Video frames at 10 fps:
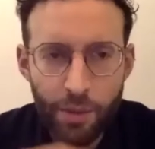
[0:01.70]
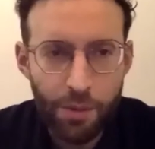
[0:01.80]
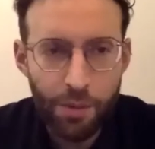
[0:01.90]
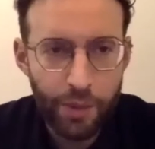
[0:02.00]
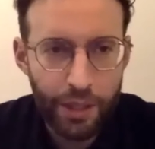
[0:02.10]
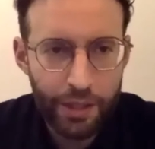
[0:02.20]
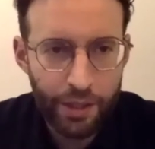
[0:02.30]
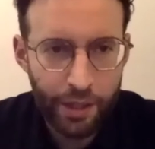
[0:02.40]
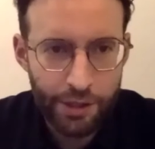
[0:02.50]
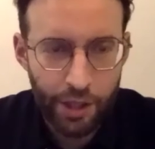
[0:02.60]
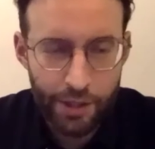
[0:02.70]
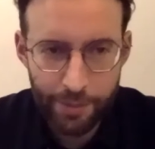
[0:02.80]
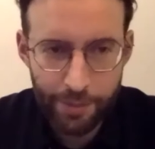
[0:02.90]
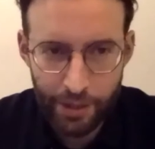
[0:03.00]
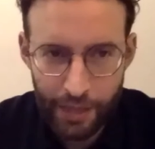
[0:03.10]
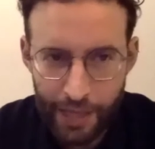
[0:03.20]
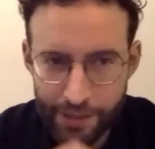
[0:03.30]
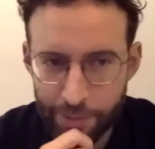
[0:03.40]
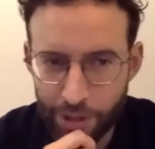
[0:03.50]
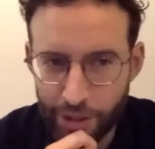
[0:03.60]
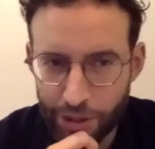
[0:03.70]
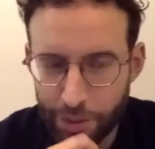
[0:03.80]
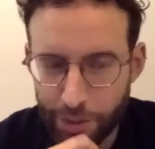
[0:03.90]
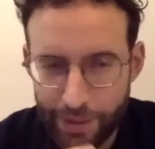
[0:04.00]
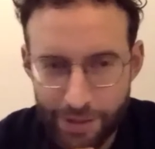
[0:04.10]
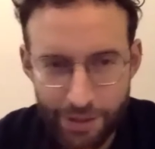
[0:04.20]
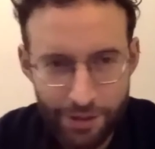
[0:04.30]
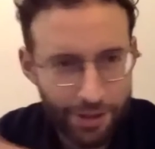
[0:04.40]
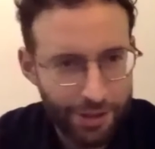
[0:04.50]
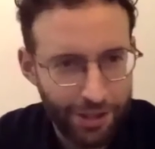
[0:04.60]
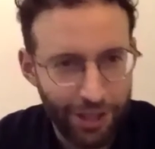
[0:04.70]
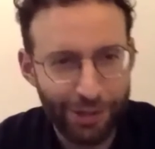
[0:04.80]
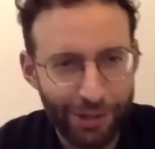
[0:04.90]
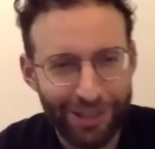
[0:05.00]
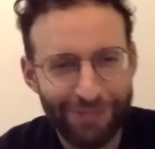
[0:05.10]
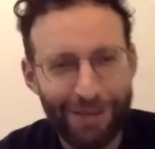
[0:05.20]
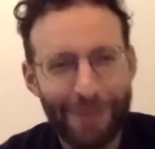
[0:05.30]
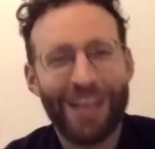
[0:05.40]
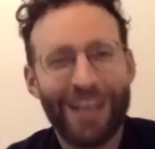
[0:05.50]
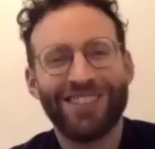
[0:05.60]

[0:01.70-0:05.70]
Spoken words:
we're waiting, I saw somebody asked about electric buses. This is another one of my passions.